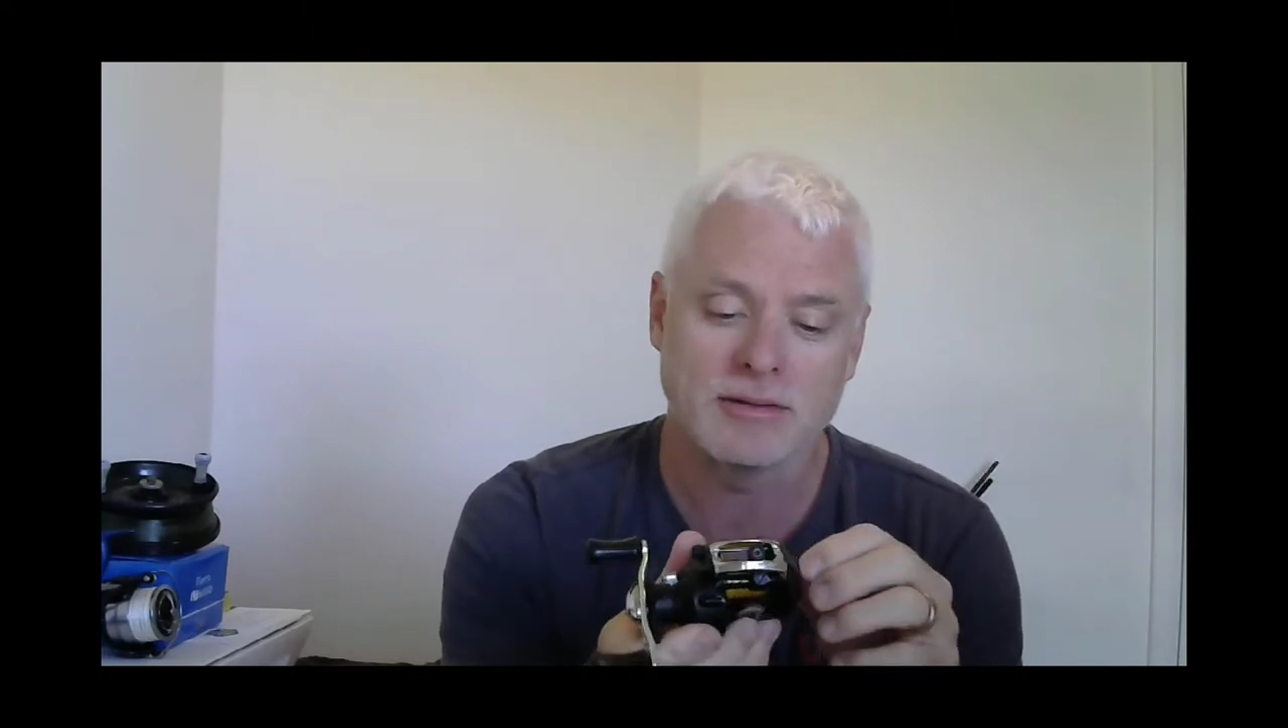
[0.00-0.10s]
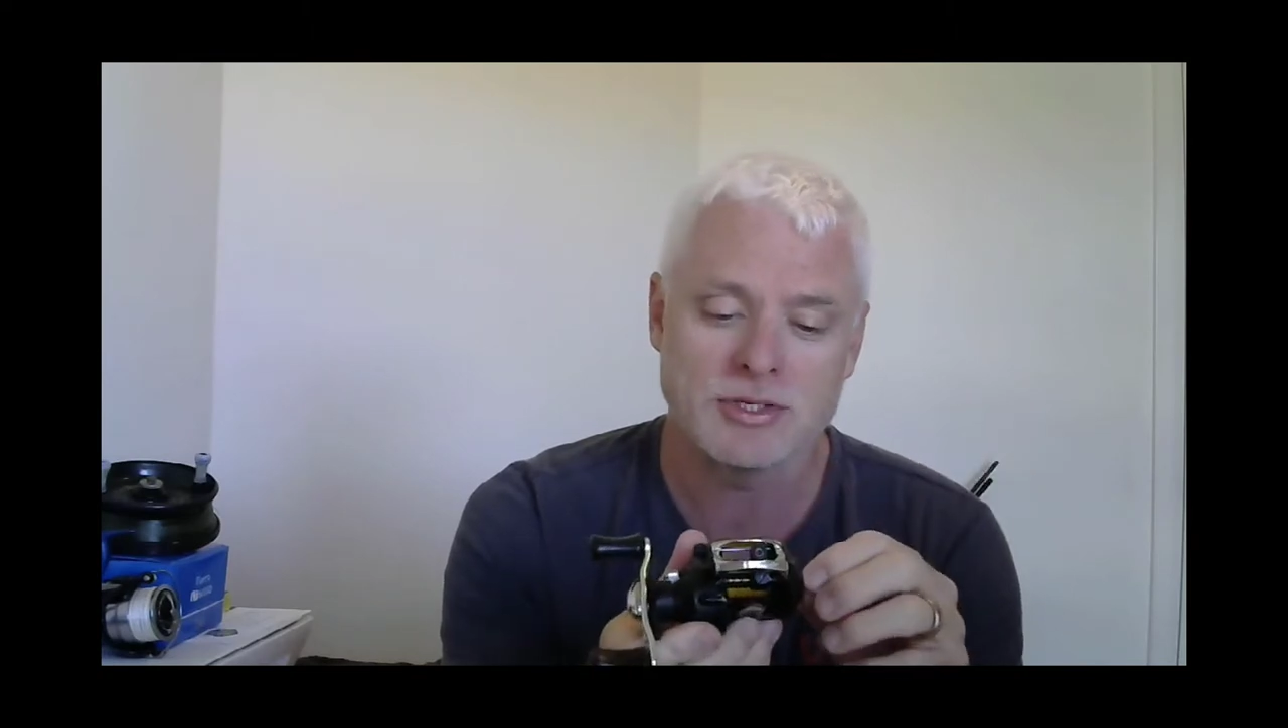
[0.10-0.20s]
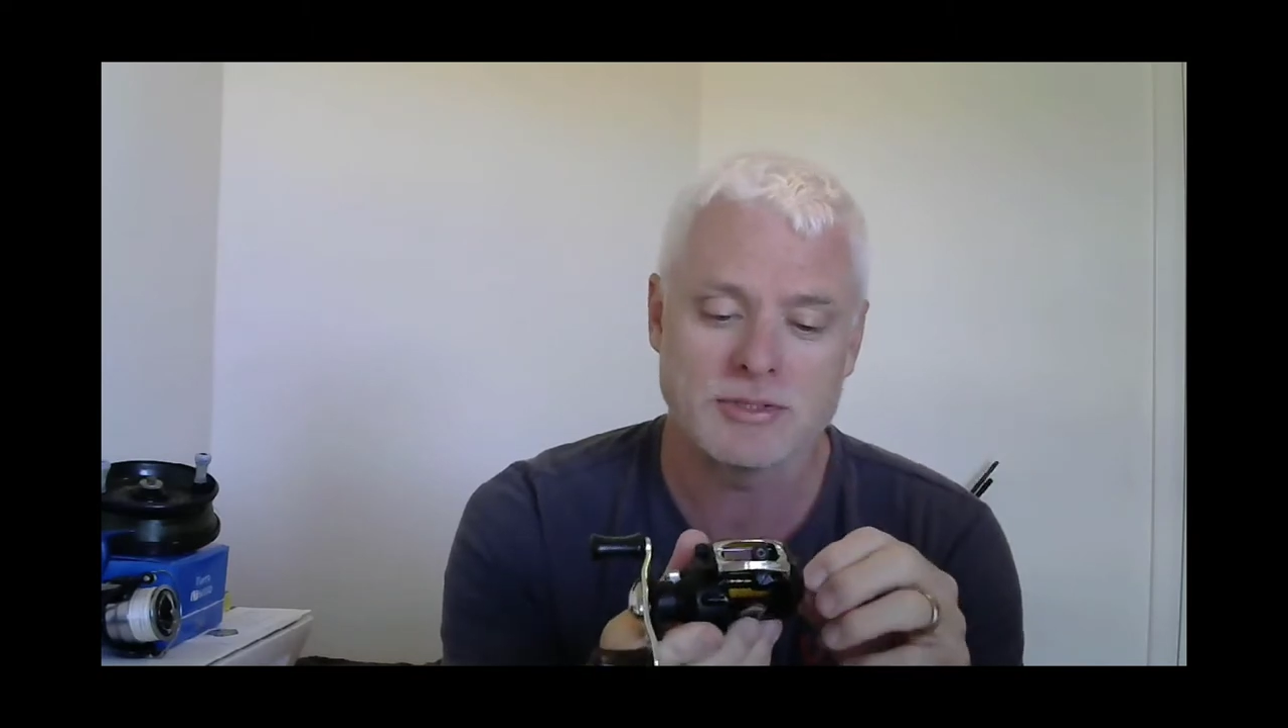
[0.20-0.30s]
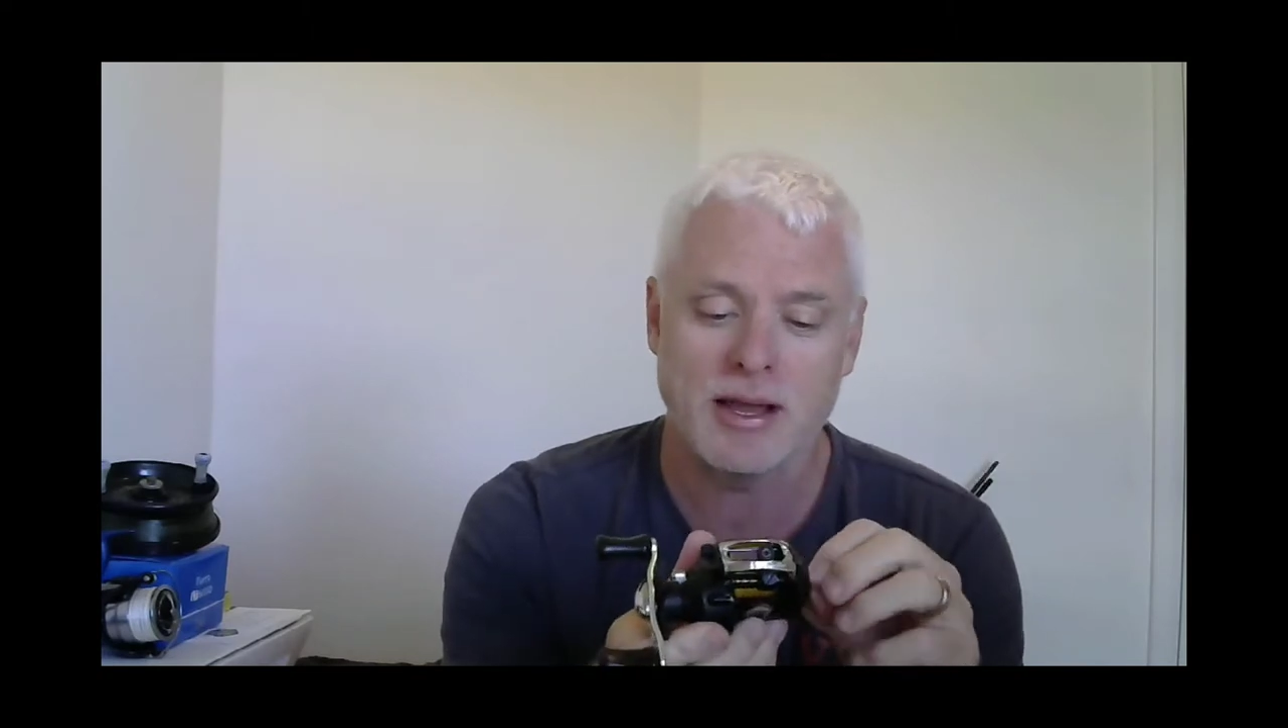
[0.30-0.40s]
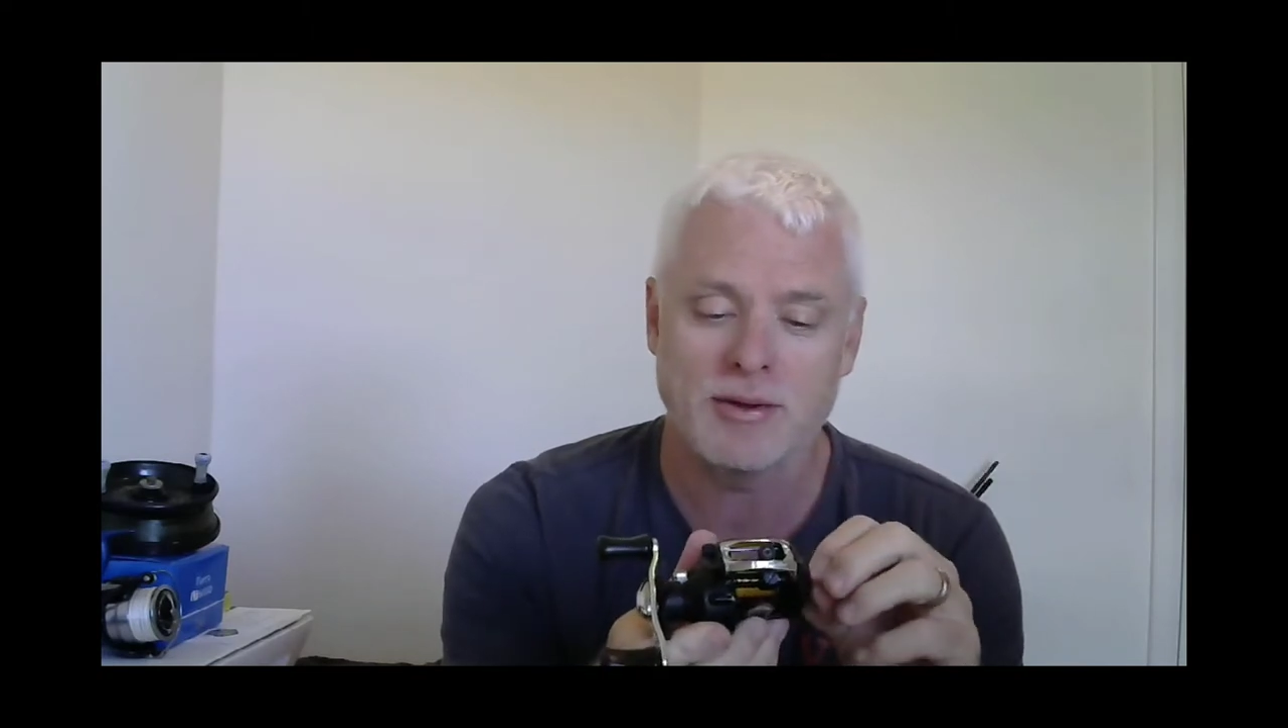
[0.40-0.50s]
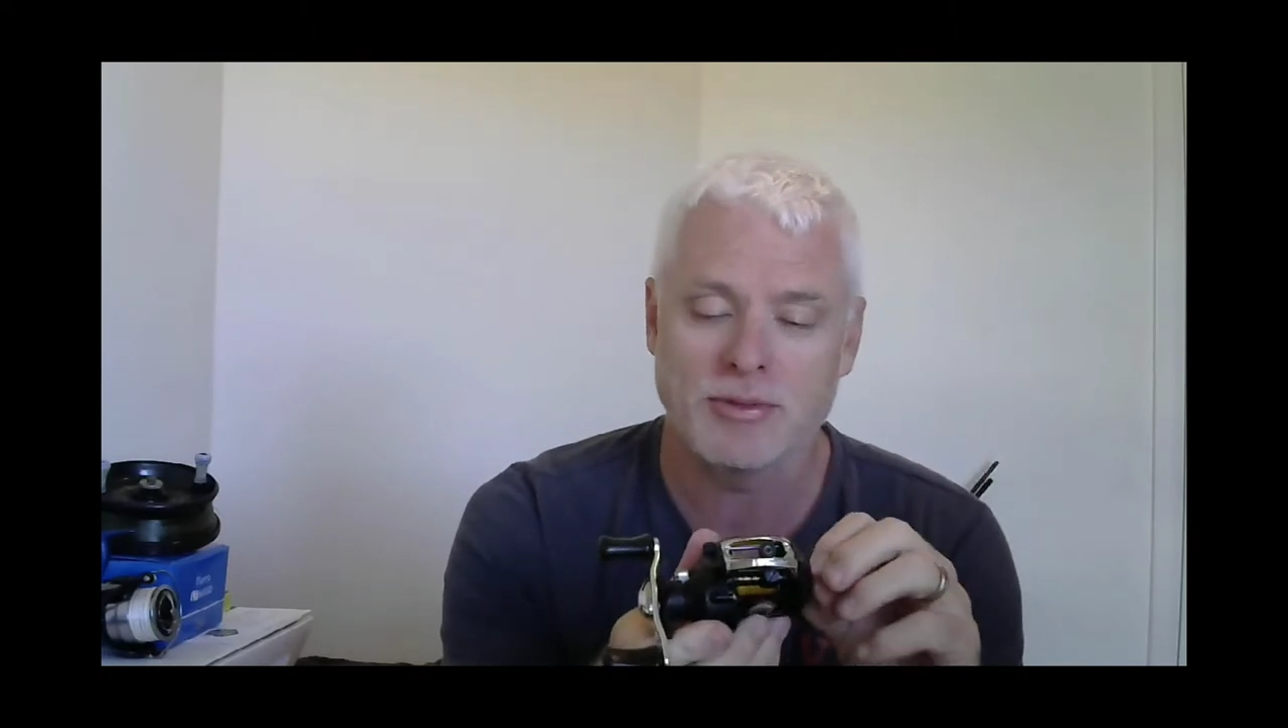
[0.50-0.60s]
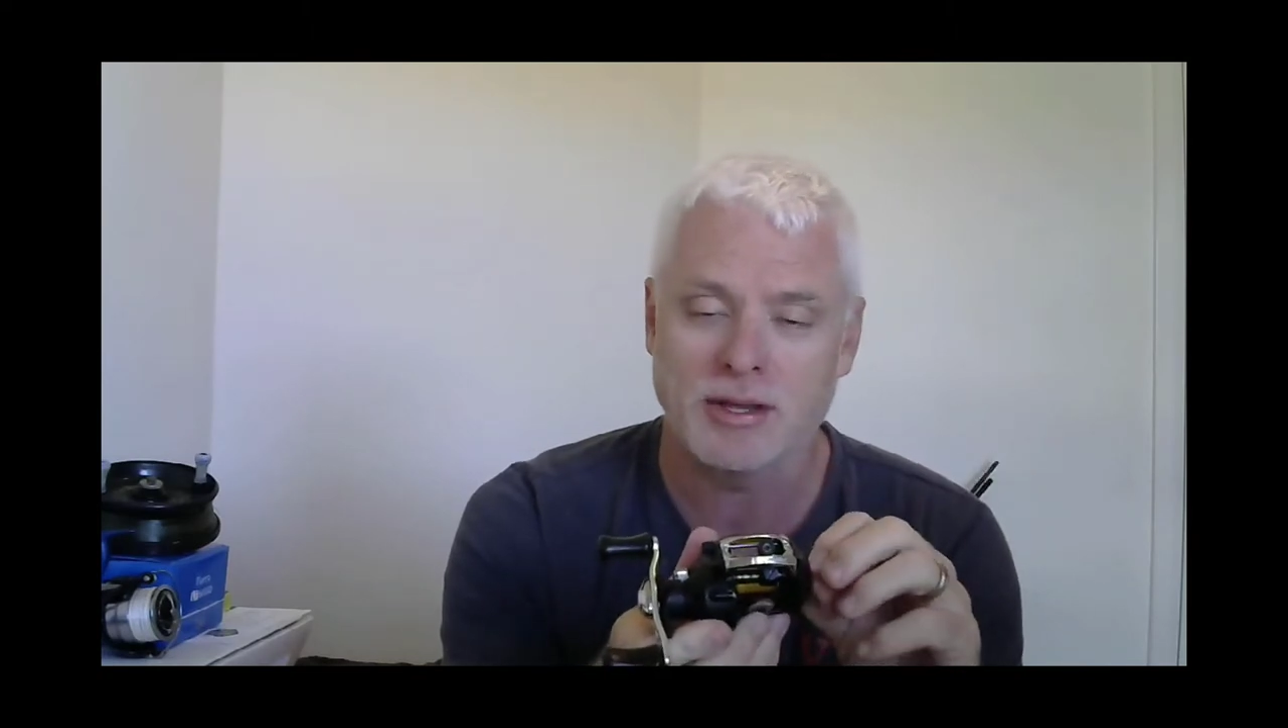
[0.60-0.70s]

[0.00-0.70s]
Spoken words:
just play with